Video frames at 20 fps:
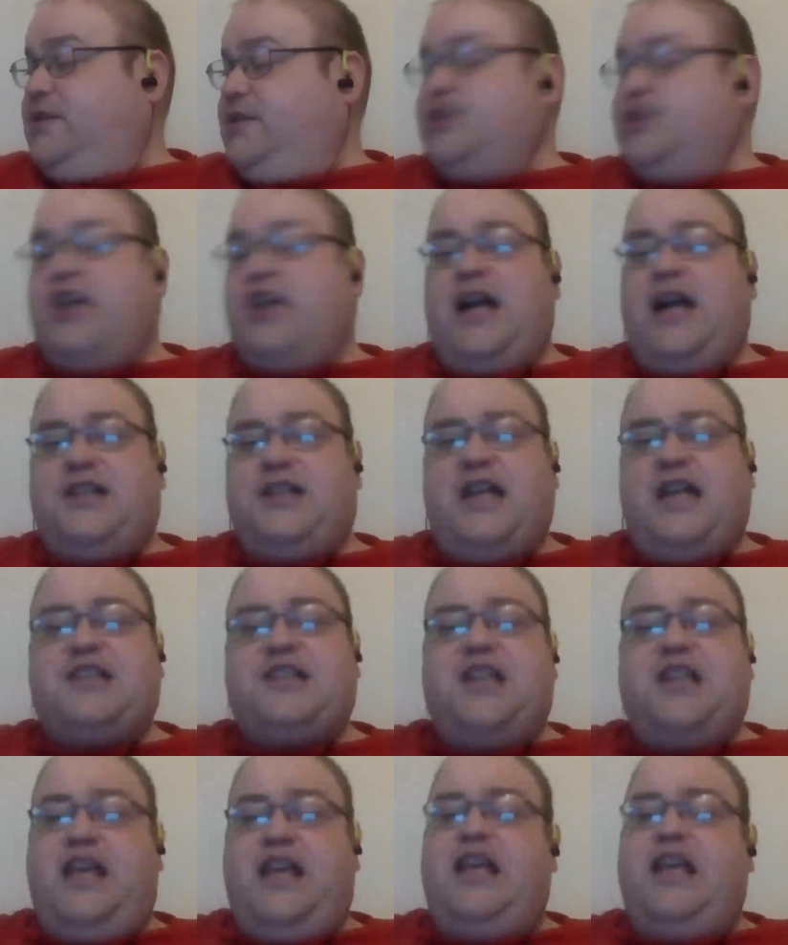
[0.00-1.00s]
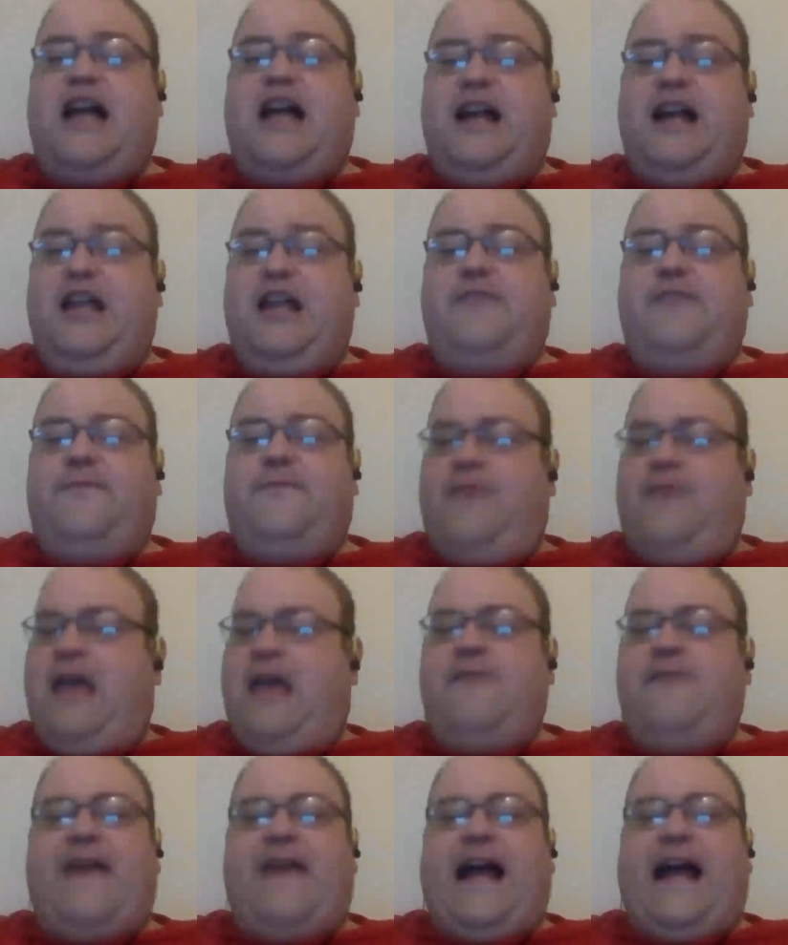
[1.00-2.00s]
John Teske,
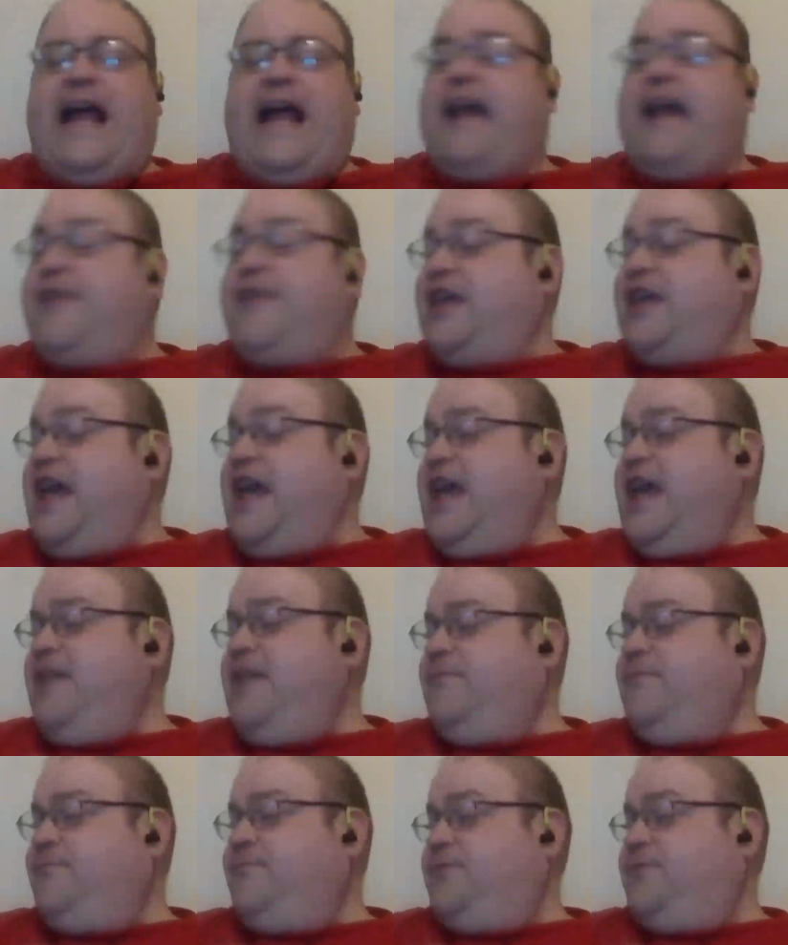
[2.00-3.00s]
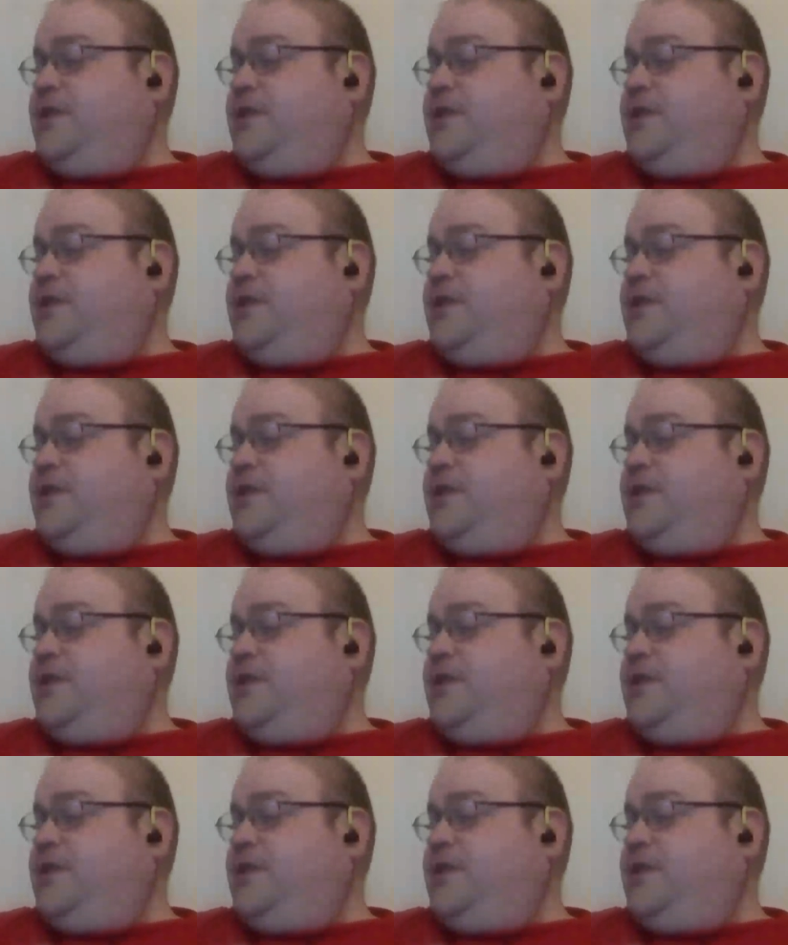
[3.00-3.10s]
he fouled out of the game.